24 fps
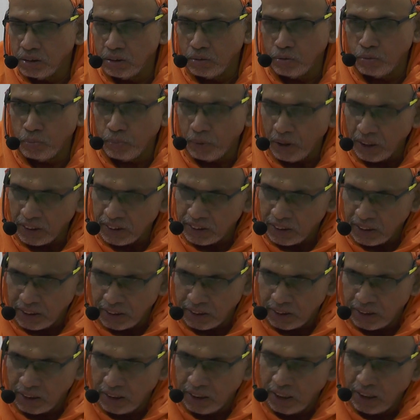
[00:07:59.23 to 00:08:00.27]
The
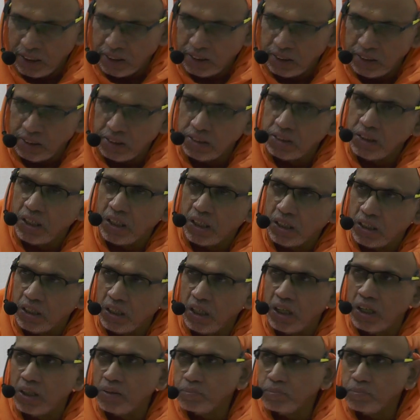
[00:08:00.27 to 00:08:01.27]
upasaka sannyasis are there.